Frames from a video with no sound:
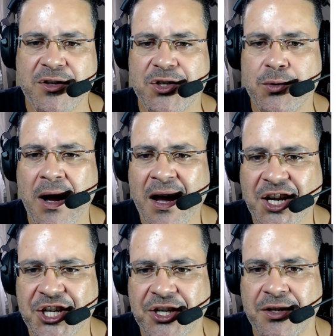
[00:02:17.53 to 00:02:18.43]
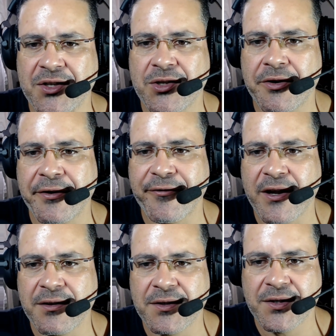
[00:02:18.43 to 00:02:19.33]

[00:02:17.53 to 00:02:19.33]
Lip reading: actions or events